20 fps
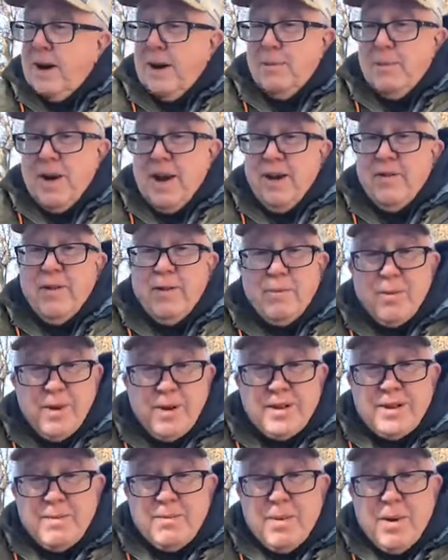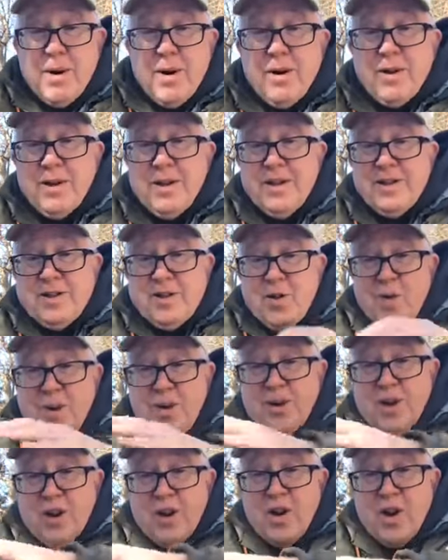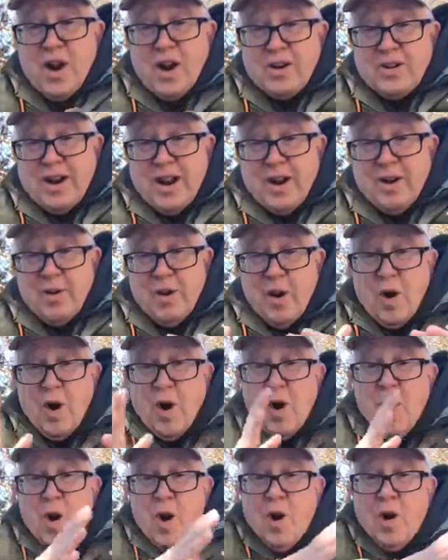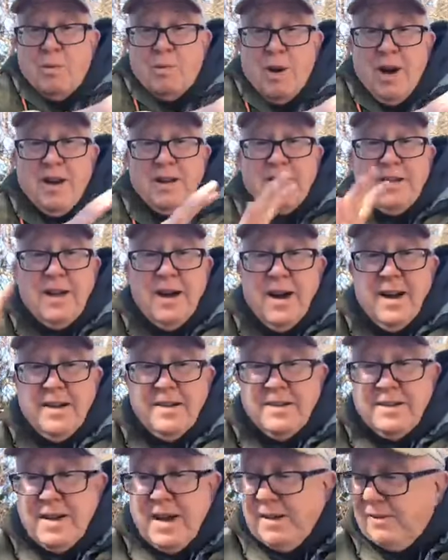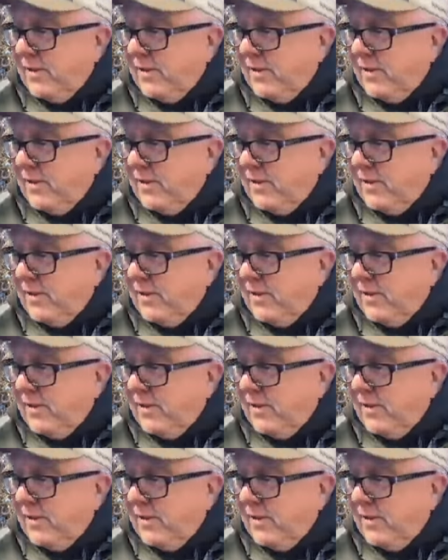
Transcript: And if he brings a ball, he's going to knock down all my sign stuff